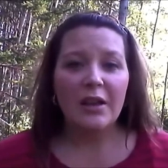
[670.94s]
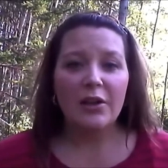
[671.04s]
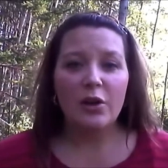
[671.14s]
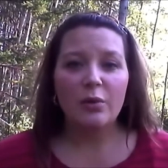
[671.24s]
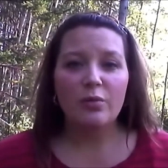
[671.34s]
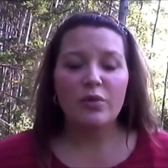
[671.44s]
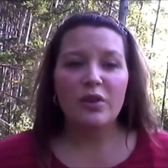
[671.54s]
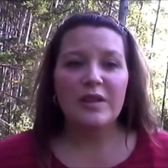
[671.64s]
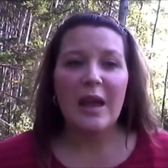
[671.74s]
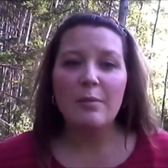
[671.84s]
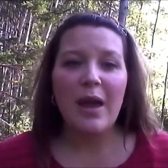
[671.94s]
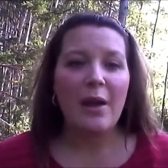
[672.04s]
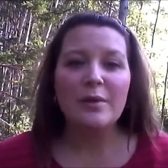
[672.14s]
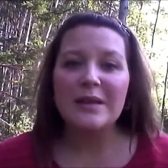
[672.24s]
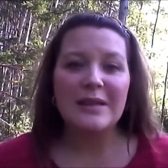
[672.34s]
You know, the 10
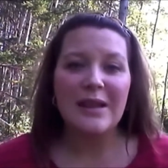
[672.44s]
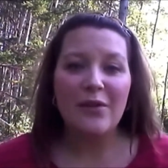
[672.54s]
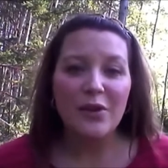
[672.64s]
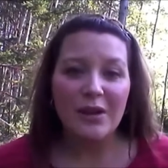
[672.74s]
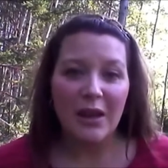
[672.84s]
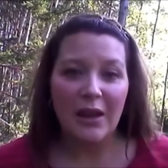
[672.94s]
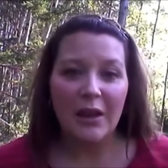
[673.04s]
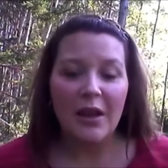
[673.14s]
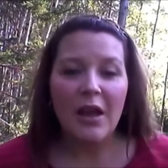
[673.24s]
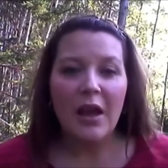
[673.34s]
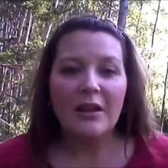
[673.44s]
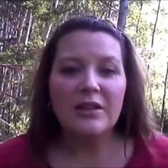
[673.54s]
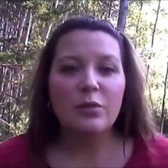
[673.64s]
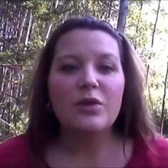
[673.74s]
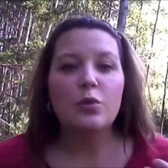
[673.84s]
pounds isn't everything. And
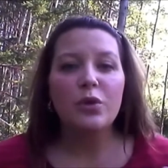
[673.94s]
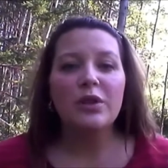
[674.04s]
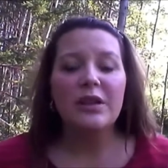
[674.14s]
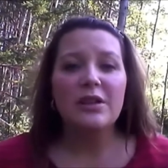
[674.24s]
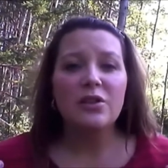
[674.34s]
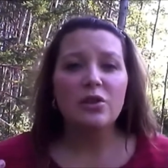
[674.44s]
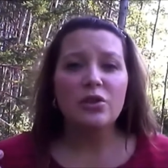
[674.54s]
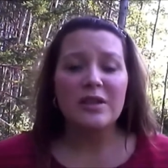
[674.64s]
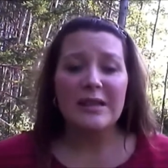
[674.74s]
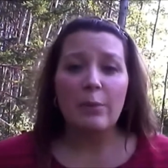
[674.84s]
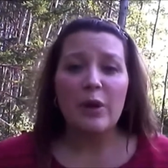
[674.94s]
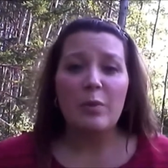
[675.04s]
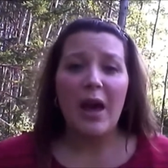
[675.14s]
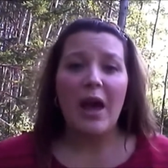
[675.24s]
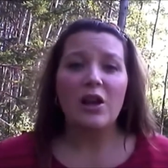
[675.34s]
so it's really
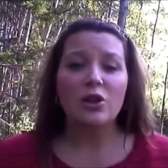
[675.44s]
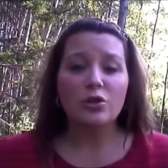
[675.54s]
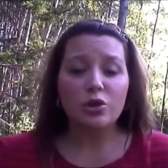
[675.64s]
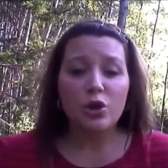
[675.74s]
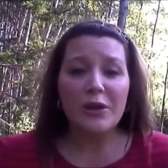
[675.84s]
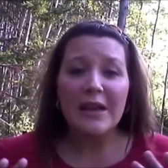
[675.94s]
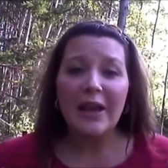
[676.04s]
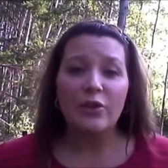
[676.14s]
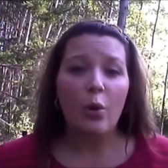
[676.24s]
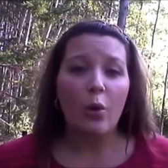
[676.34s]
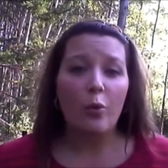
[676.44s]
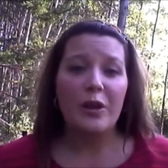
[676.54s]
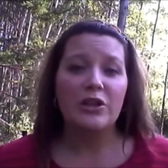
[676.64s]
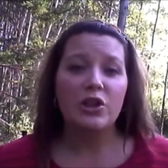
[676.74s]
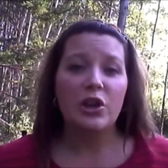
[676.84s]
stepping back, looking at the whole
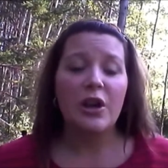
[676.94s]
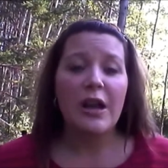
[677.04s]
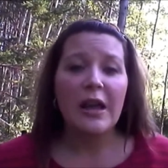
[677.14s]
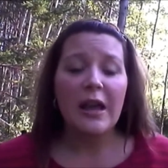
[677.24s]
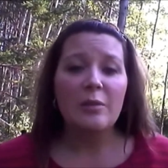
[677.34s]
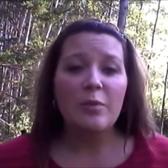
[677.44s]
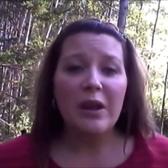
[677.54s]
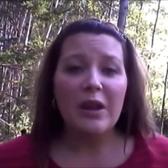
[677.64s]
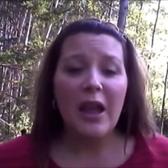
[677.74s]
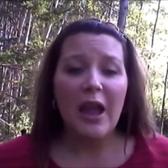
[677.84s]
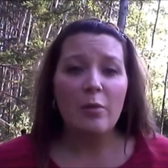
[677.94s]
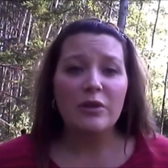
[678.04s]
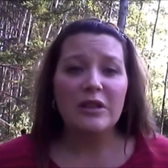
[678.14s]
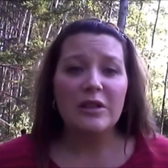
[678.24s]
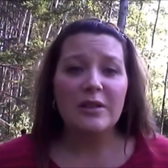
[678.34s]
picture, and being
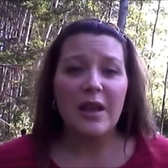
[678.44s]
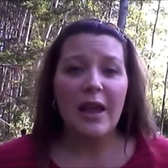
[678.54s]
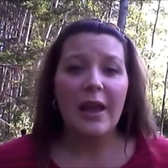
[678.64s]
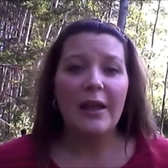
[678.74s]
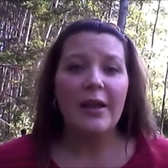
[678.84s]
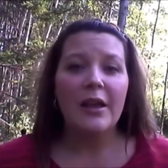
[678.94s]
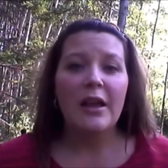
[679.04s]
able to say,